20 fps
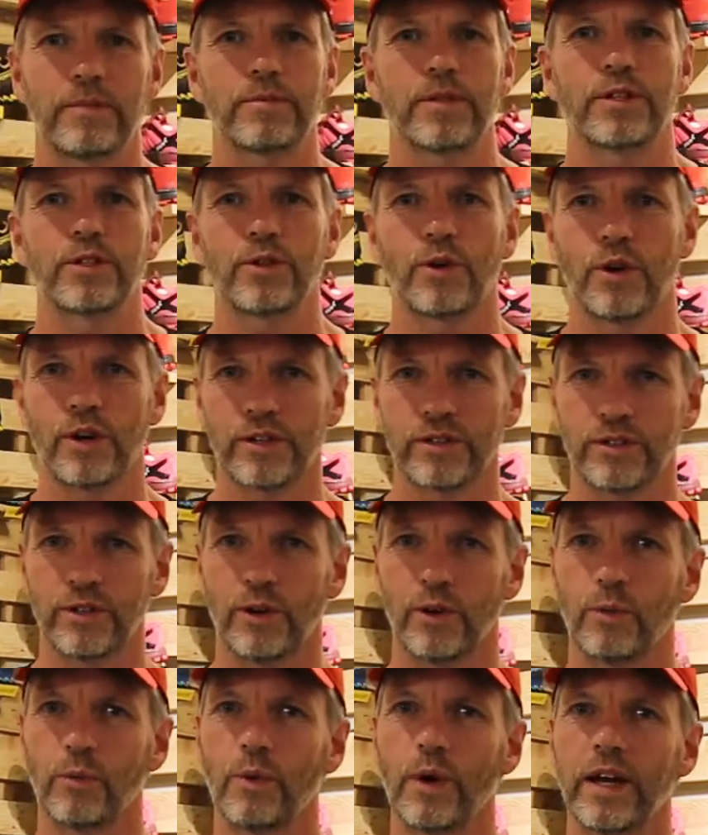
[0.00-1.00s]
up the
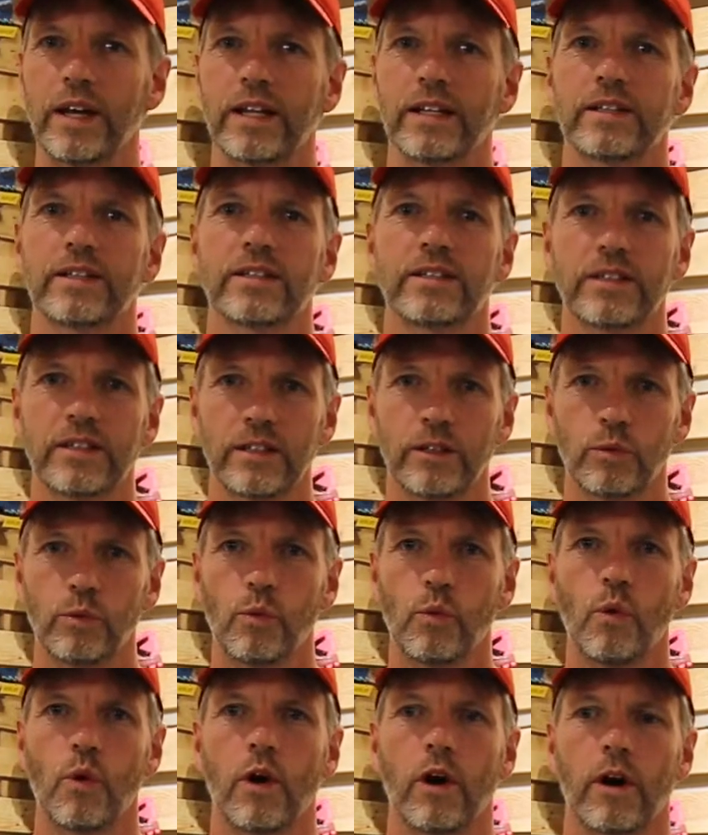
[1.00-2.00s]
torso, when it's still
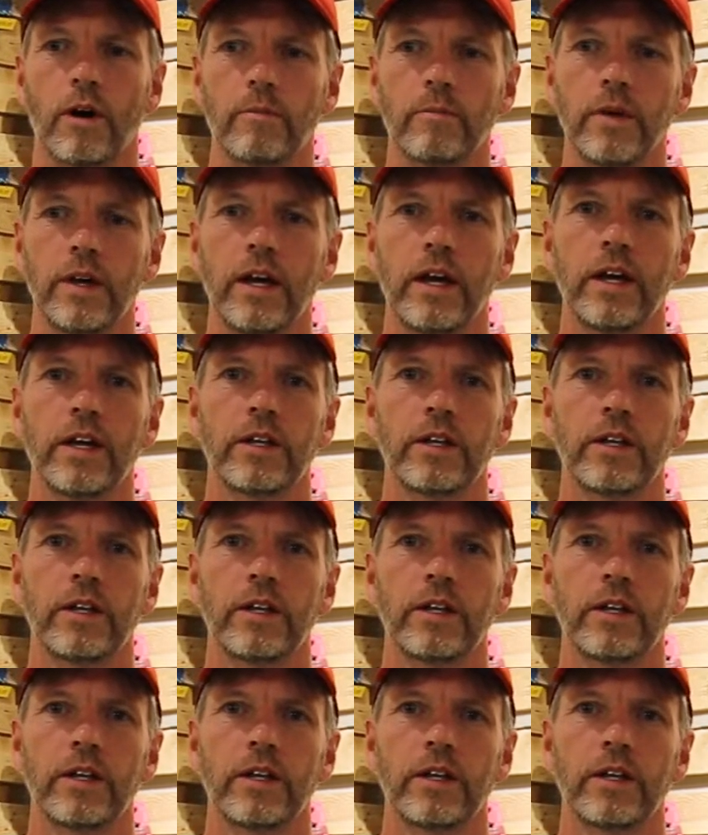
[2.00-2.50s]
warm,